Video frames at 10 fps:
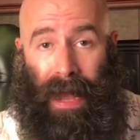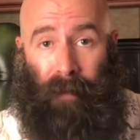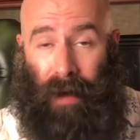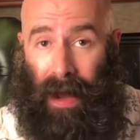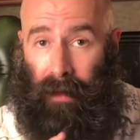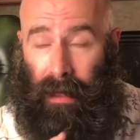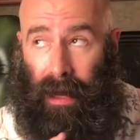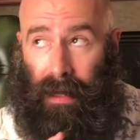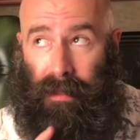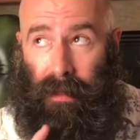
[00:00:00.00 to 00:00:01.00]
And finally,
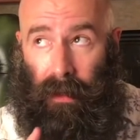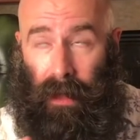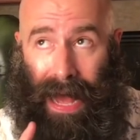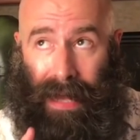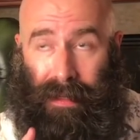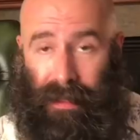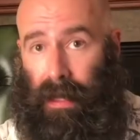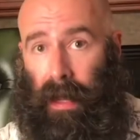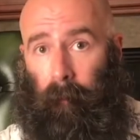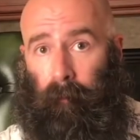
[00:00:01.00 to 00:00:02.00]
guys, the last
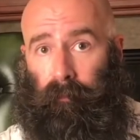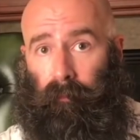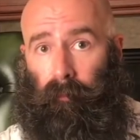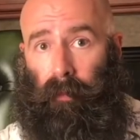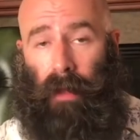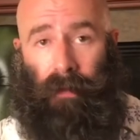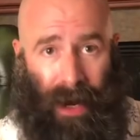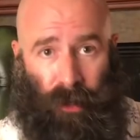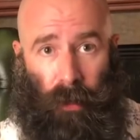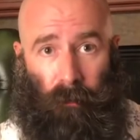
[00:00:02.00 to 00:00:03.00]
thing that
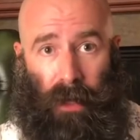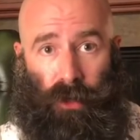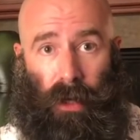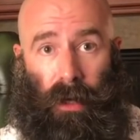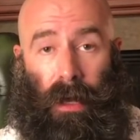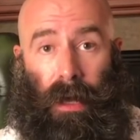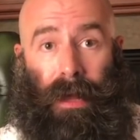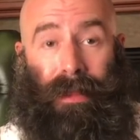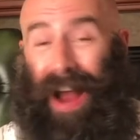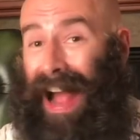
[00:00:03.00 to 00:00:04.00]
I should mention,
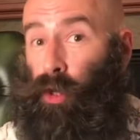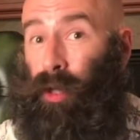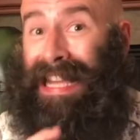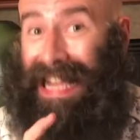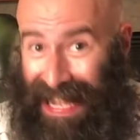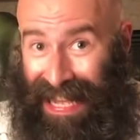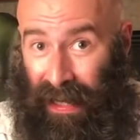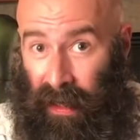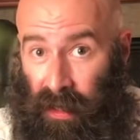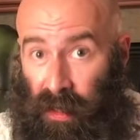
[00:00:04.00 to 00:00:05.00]
there actually
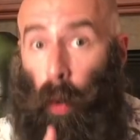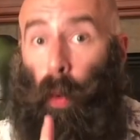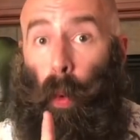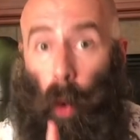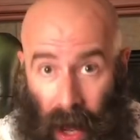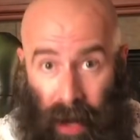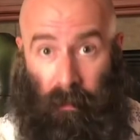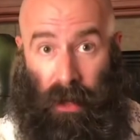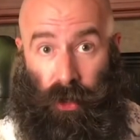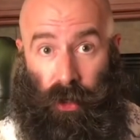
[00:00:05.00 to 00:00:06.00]
is
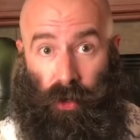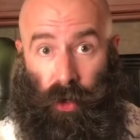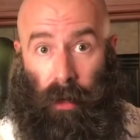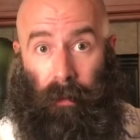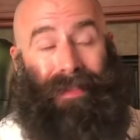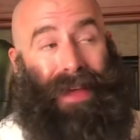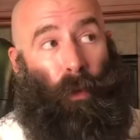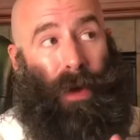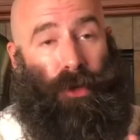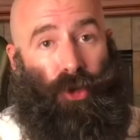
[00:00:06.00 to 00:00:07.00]
one mission trip
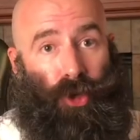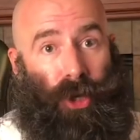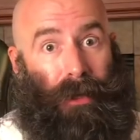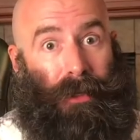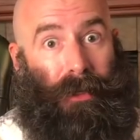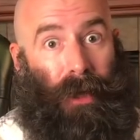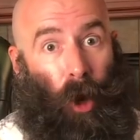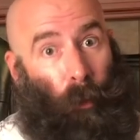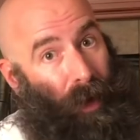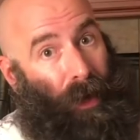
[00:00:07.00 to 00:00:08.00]
that we just
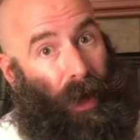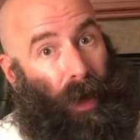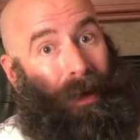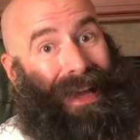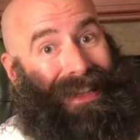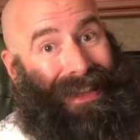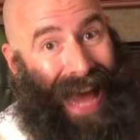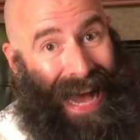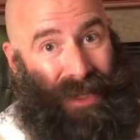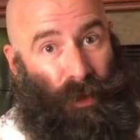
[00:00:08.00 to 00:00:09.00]
opened up
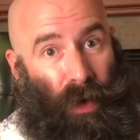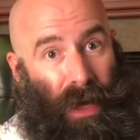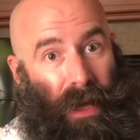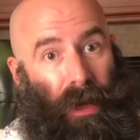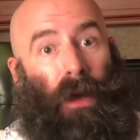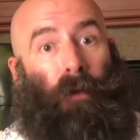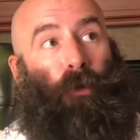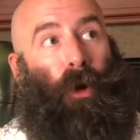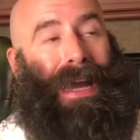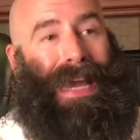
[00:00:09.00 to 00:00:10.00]
last week
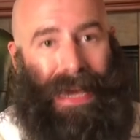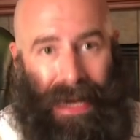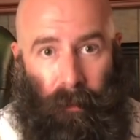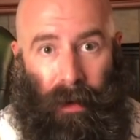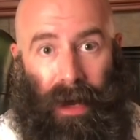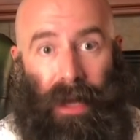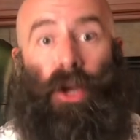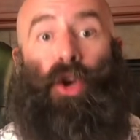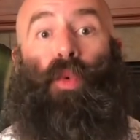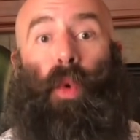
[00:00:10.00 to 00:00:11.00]
for
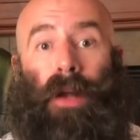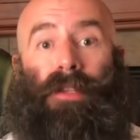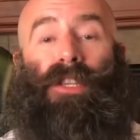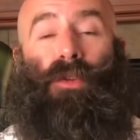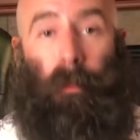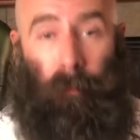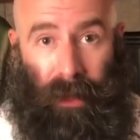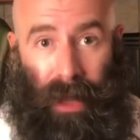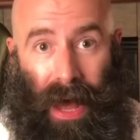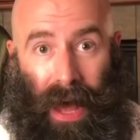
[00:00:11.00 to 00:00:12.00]
anybody who wants to
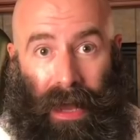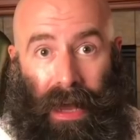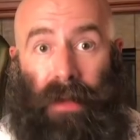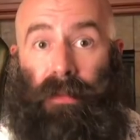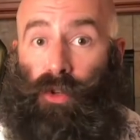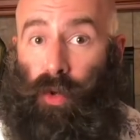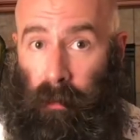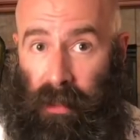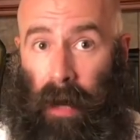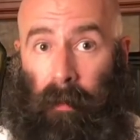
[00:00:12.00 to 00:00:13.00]
apply. The
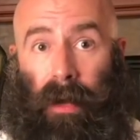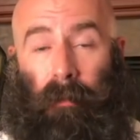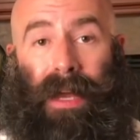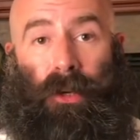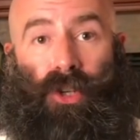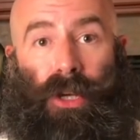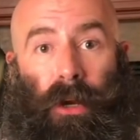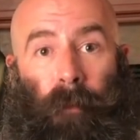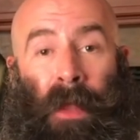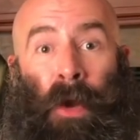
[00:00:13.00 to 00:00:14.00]
trip's coming up next
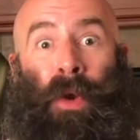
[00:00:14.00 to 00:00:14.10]
year.